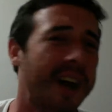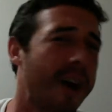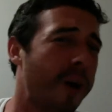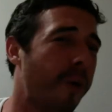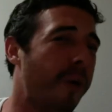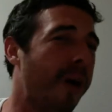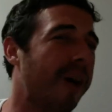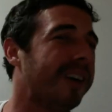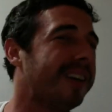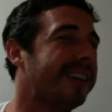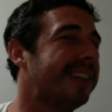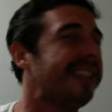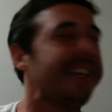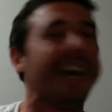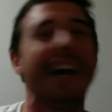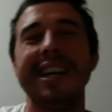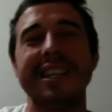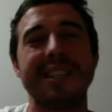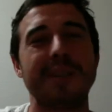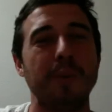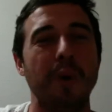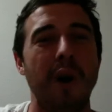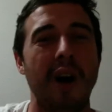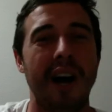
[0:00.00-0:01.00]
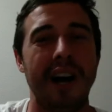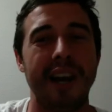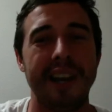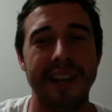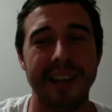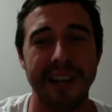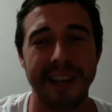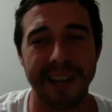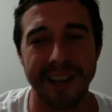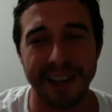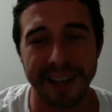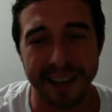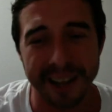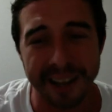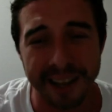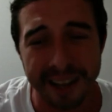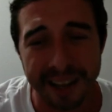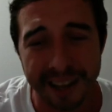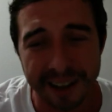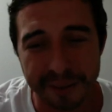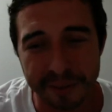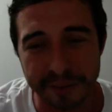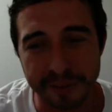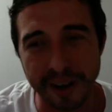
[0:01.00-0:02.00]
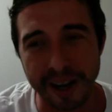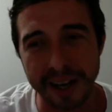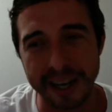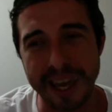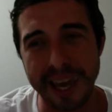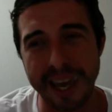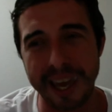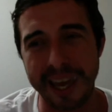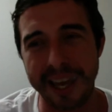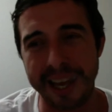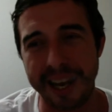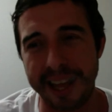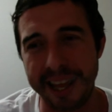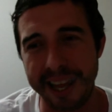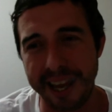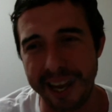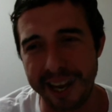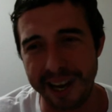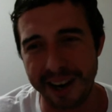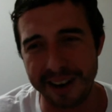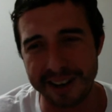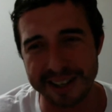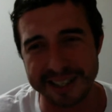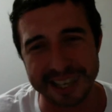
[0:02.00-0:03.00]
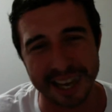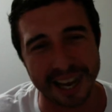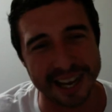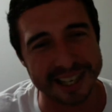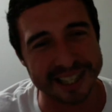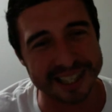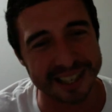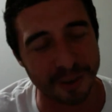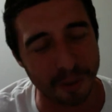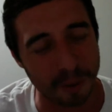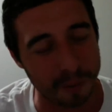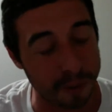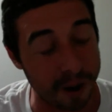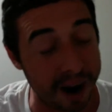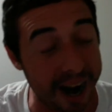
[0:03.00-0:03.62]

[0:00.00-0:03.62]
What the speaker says: Well, guess what? Fucking here's Enzo Amore.